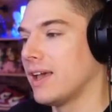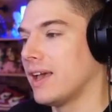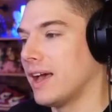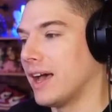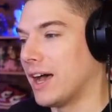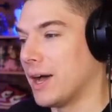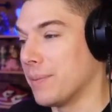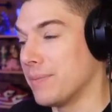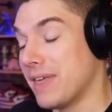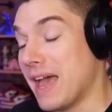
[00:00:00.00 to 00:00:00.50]

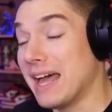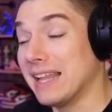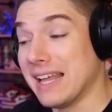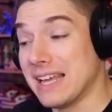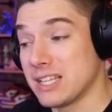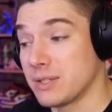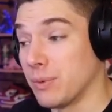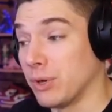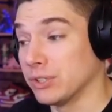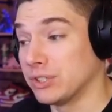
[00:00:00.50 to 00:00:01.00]
Um, that
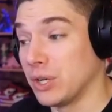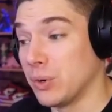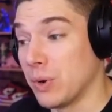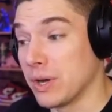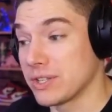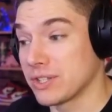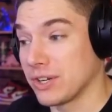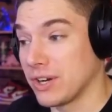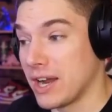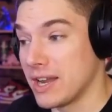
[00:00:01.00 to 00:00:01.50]
last multi
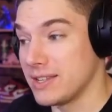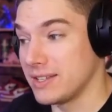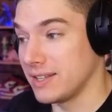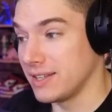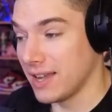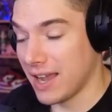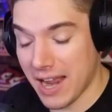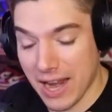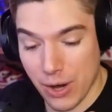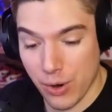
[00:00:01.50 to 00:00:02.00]
was crazy.
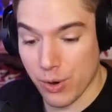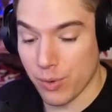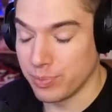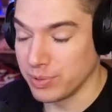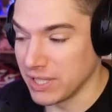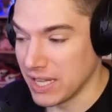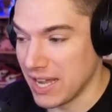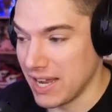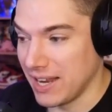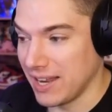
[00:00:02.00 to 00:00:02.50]
I ain't going to
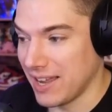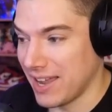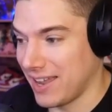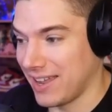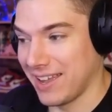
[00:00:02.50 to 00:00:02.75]
play.